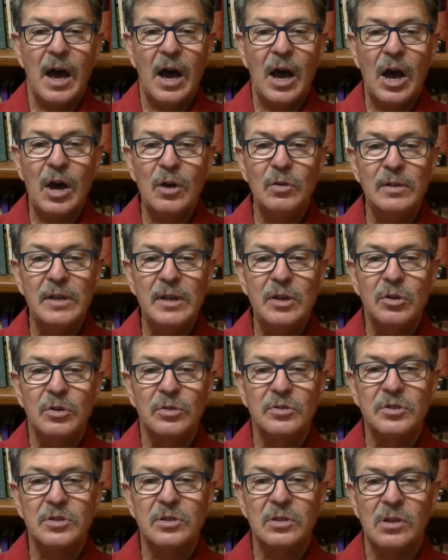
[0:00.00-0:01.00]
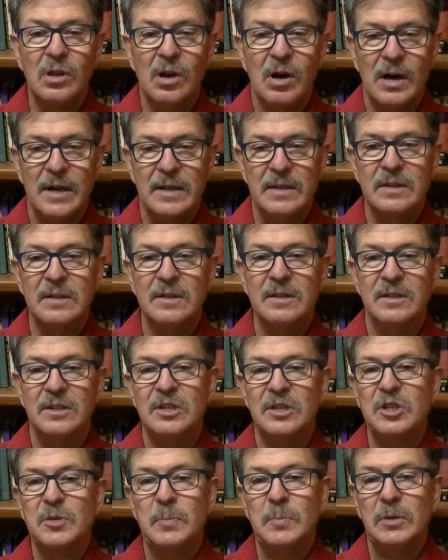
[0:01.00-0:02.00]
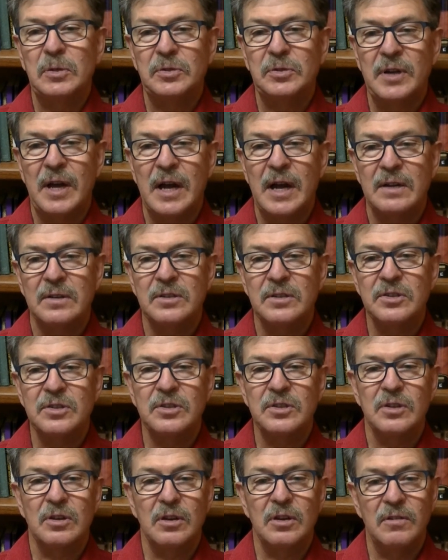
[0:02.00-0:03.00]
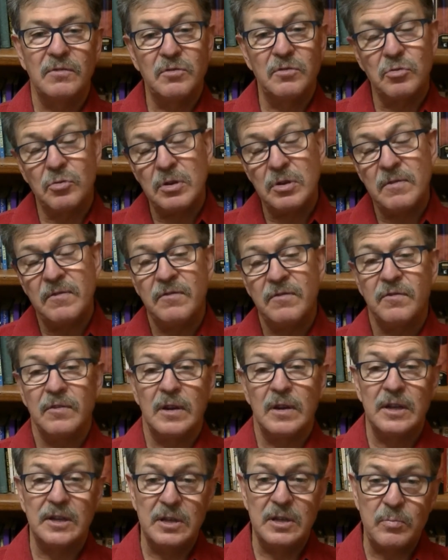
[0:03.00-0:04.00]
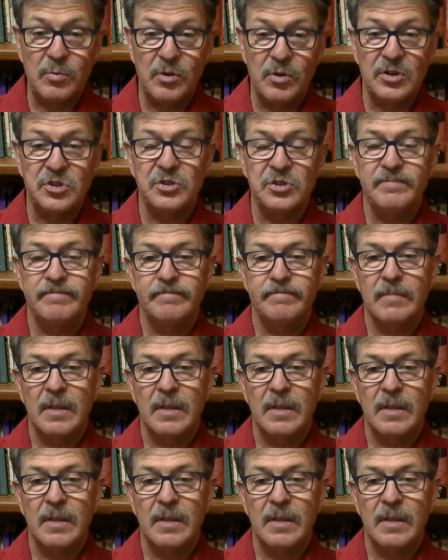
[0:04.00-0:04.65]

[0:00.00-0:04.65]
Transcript: Only God's light can dispel darkness of grief and depression,